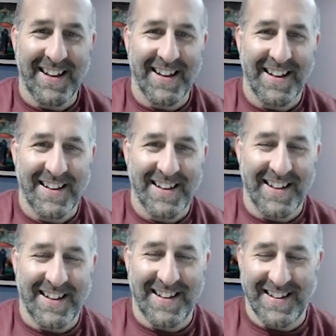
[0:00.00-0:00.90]

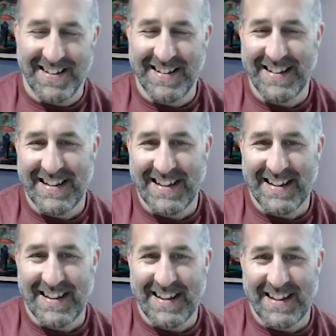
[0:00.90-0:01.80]

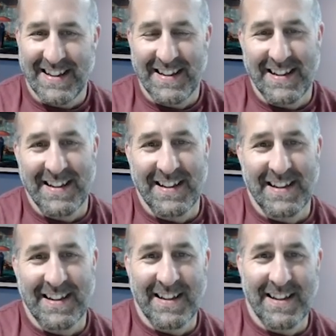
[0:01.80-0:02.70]

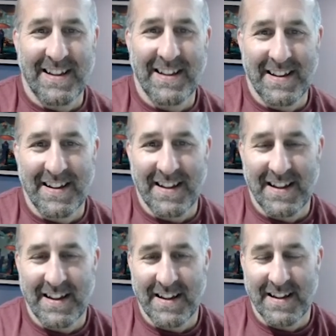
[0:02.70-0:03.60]

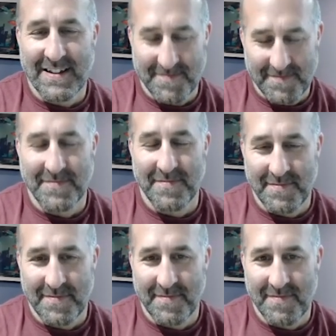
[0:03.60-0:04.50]

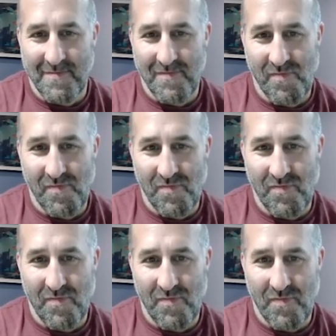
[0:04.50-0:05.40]

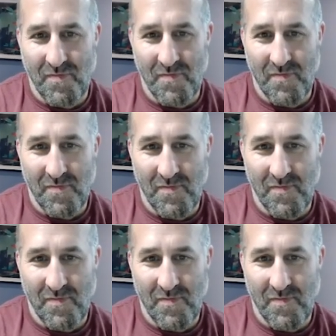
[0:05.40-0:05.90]
This person isn't speaking.